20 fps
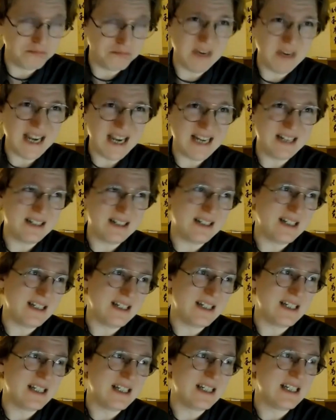late
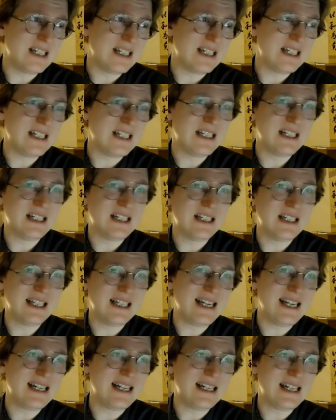
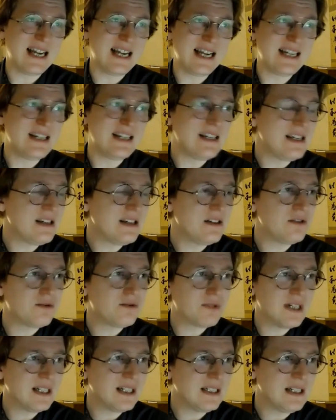
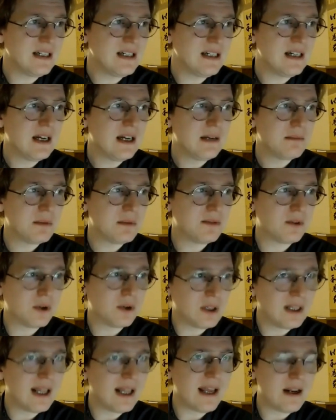90s, really,
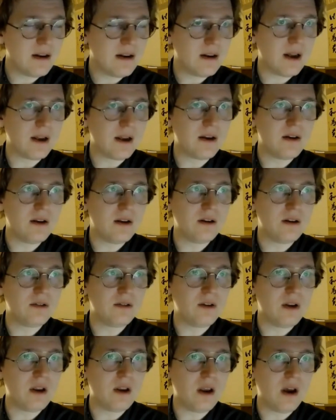before late
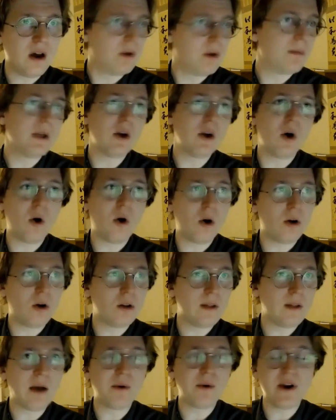90s, it would have been
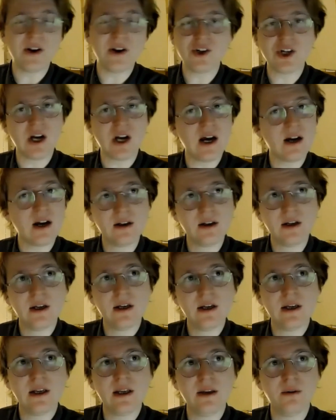all Laoren cha.
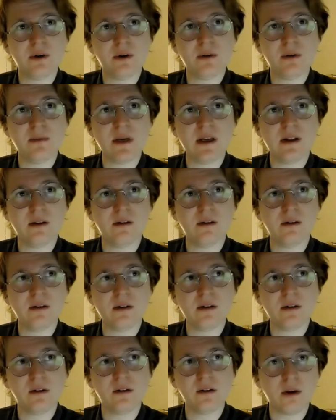It would have
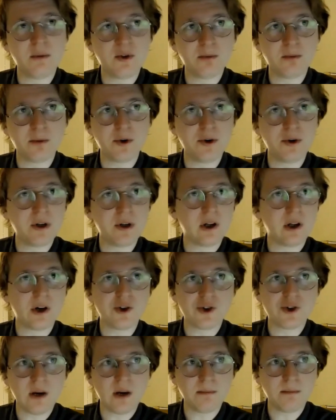been thermos brewing,
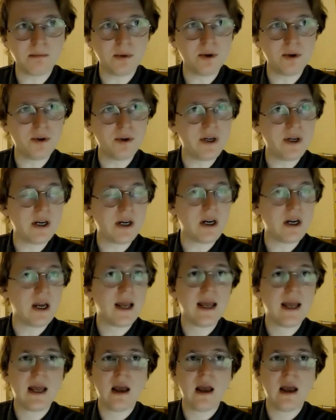large cup brewing.